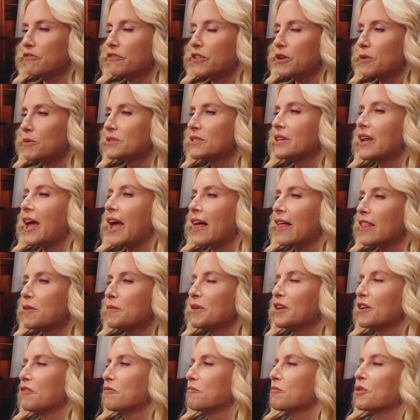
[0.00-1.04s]
there was an
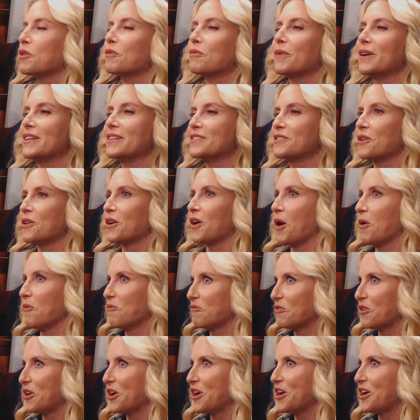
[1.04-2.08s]
element of parental
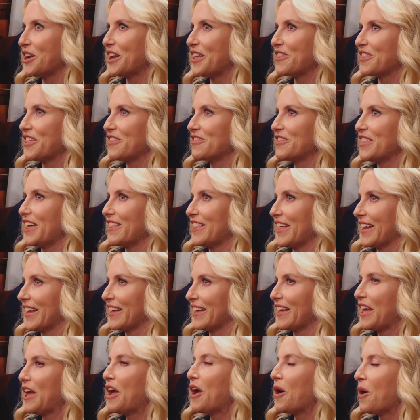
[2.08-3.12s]
comfort that
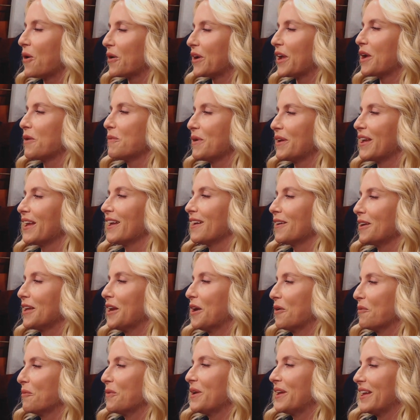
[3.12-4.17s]
like, okay, we
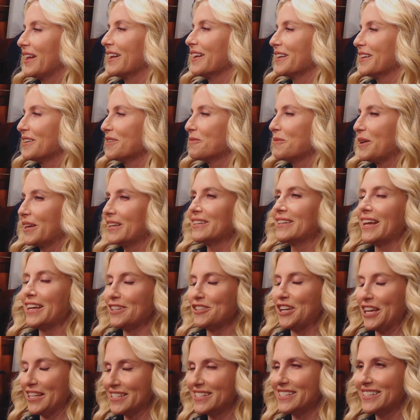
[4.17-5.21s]
can
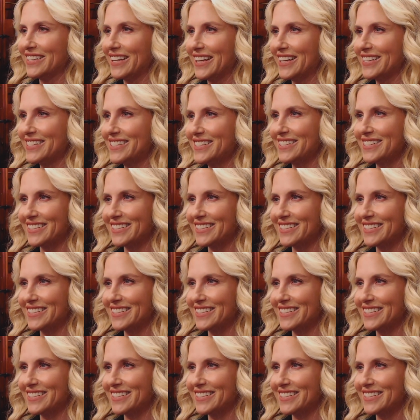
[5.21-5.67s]
digest this.